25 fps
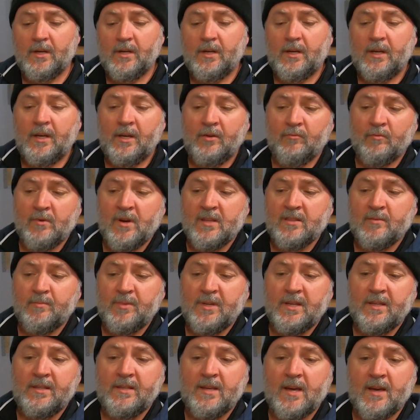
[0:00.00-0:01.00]
and ran the
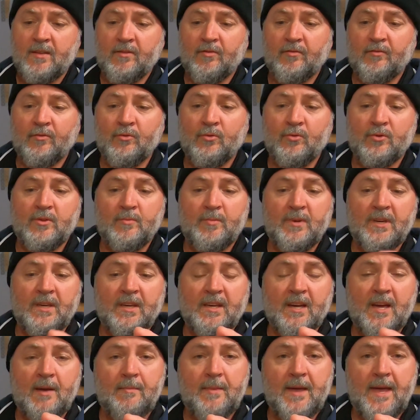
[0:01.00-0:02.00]
beer down through, and the beer
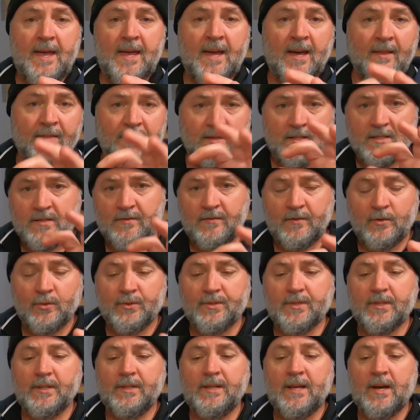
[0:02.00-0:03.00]
came out this
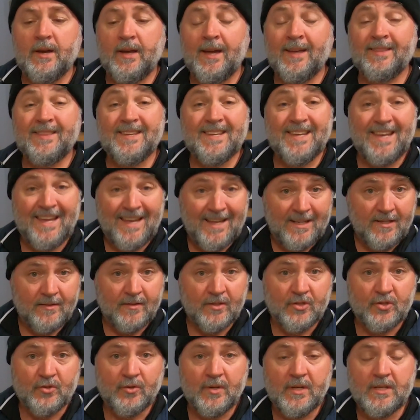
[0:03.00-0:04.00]
filter. Now at the end of
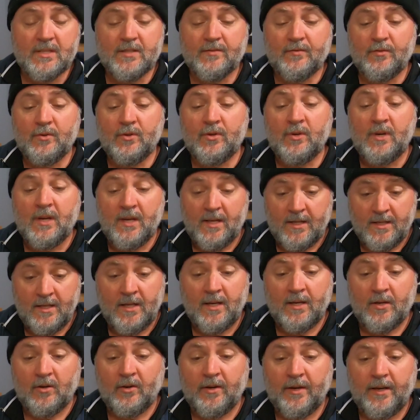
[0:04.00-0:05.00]
the transfer,
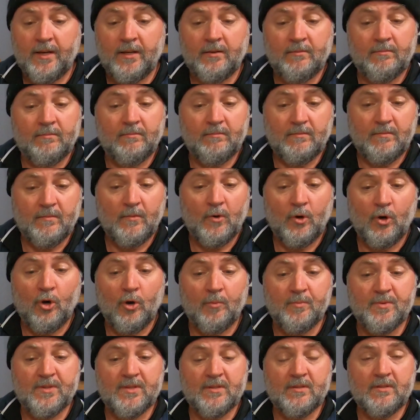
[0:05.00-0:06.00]
yeah, I had
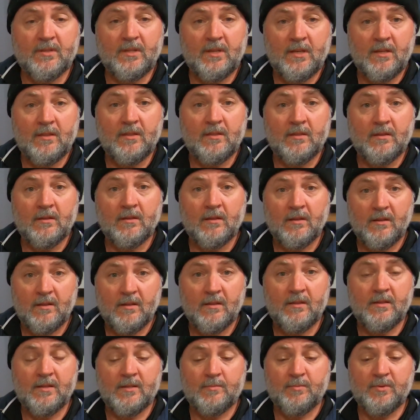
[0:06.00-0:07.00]
hops in
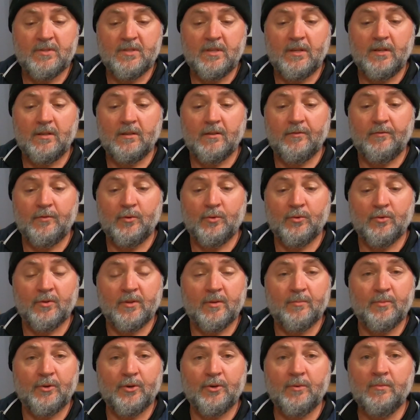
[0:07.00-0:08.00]
this particular filter
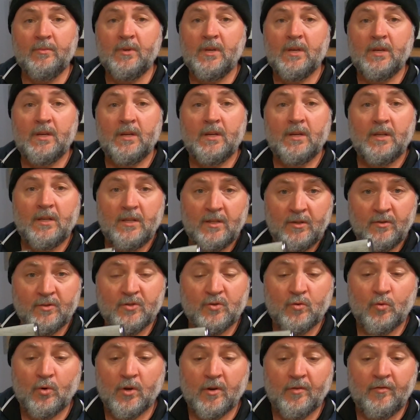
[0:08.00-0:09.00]
at the bottom. There was
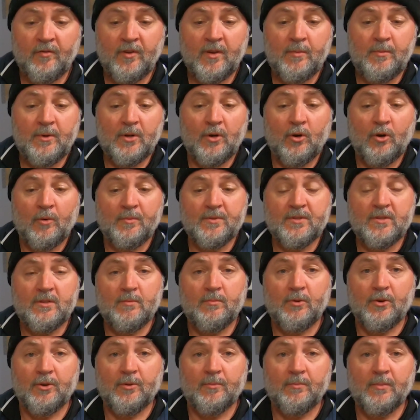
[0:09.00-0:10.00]
quite a fair bit of hops in
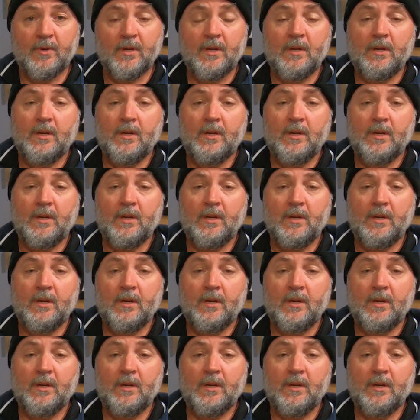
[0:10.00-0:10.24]
the bottom,